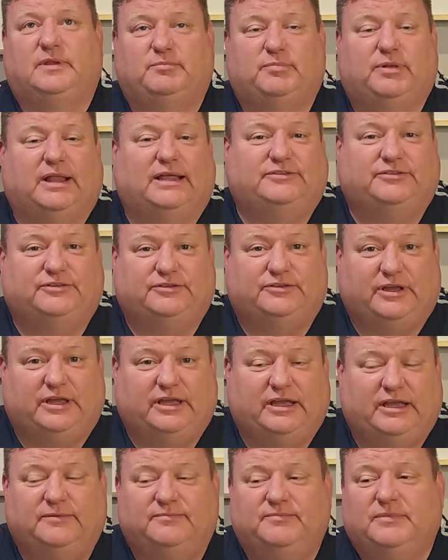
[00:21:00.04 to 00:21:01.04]
places to
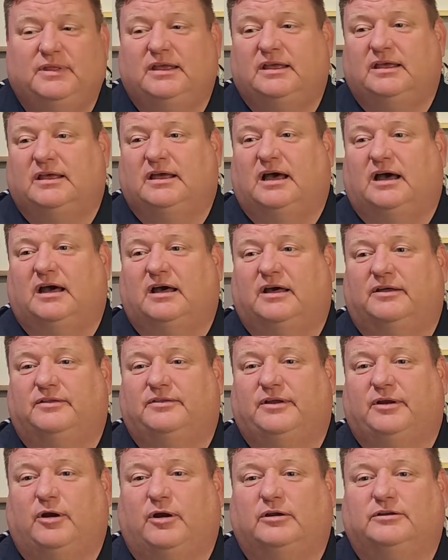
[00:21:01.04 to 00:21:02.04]
eat.
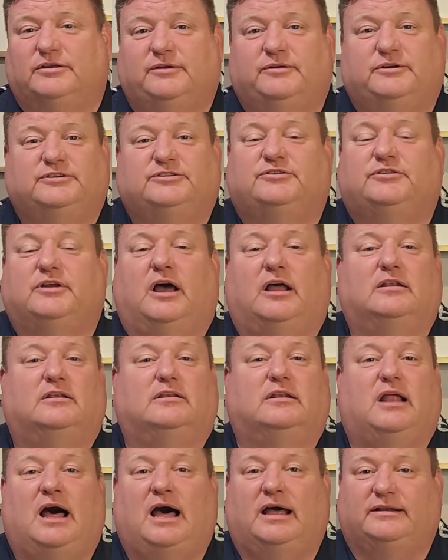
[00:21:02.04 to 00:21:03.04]
There's a
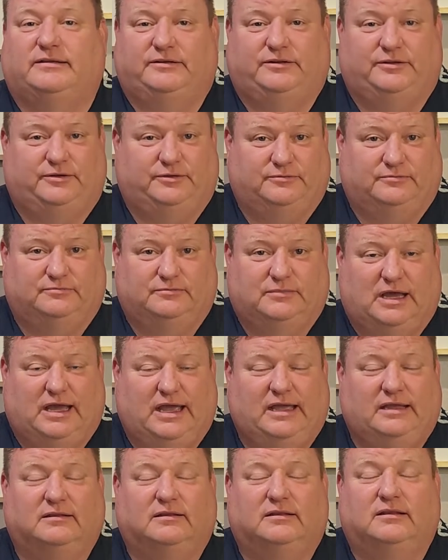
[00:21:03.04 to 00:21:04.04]
lot to do.
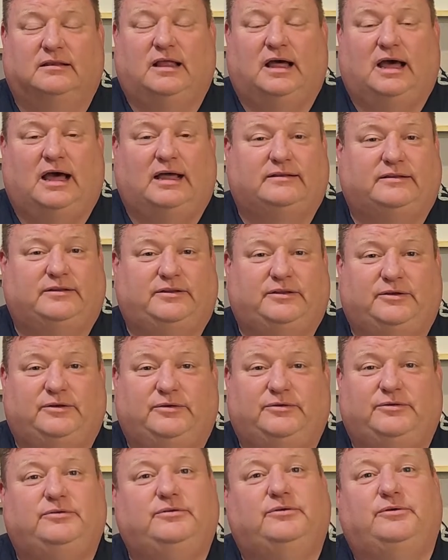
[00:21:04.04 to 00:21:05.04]

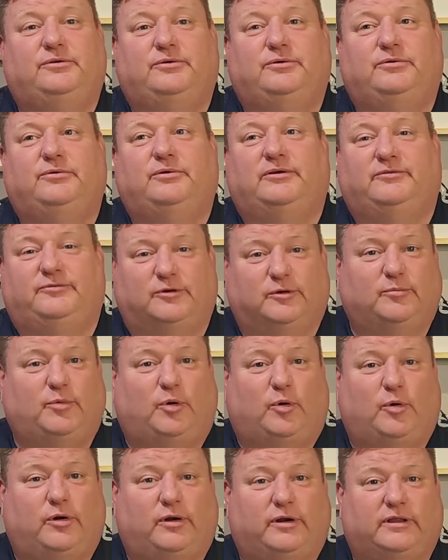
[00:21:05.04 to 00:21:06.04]
If you're
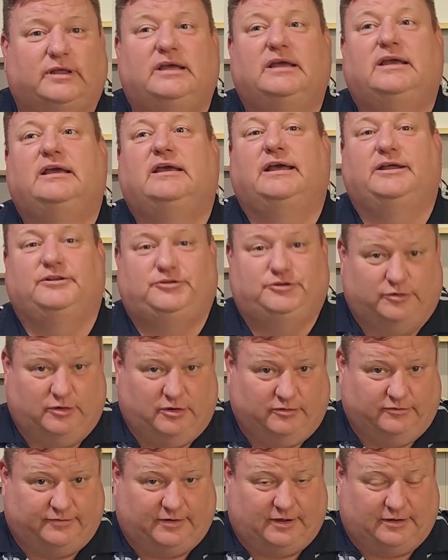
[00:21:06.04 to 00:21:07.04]
bored, it's your
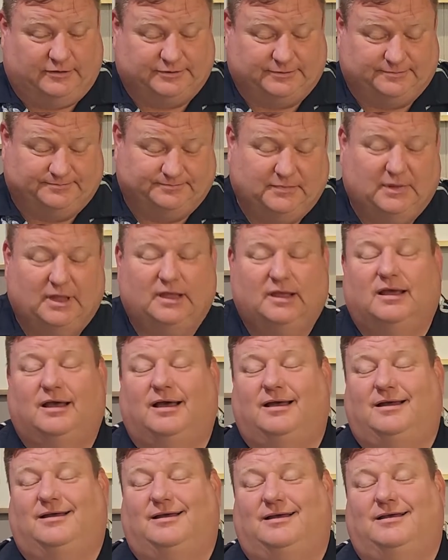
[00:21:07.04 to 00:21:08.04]
own fault.
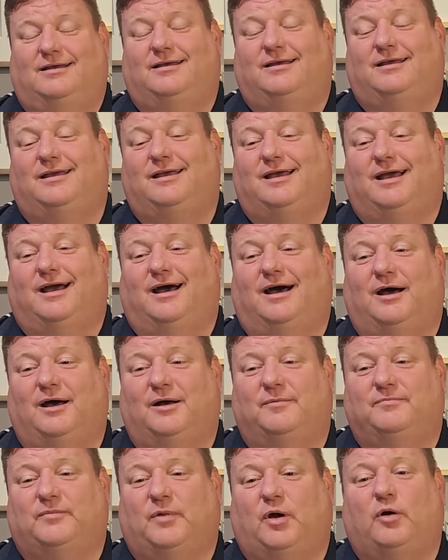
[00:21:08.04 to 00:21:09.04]

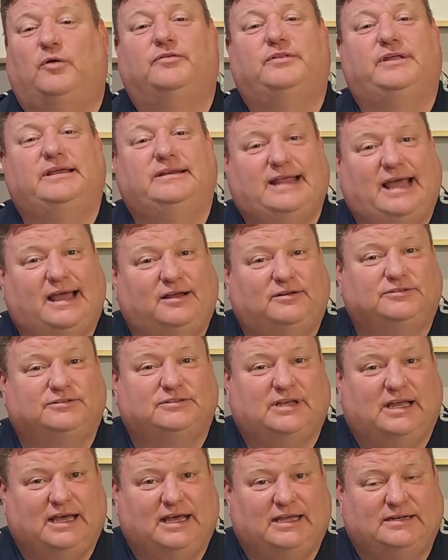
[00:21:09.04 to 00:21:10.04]
On the
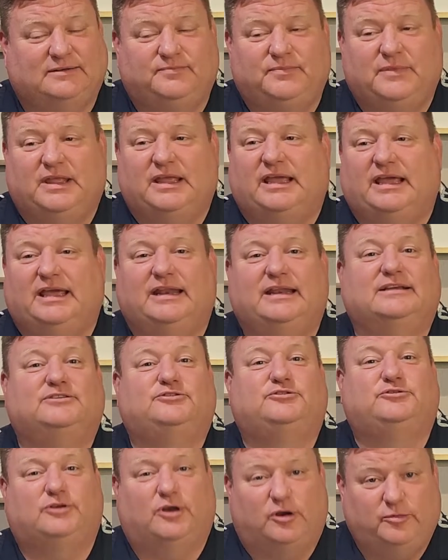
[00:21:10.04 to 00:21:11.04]
downside, it
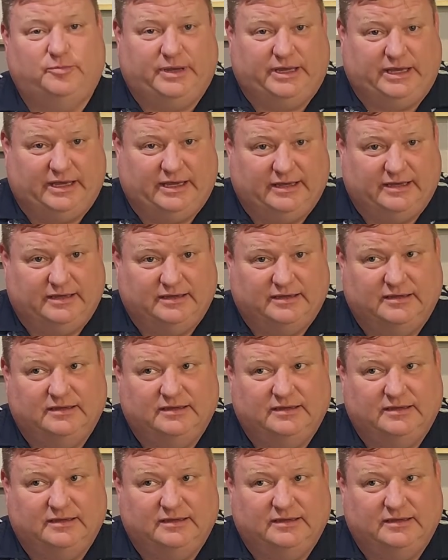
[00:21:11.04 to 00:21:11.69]
is so big,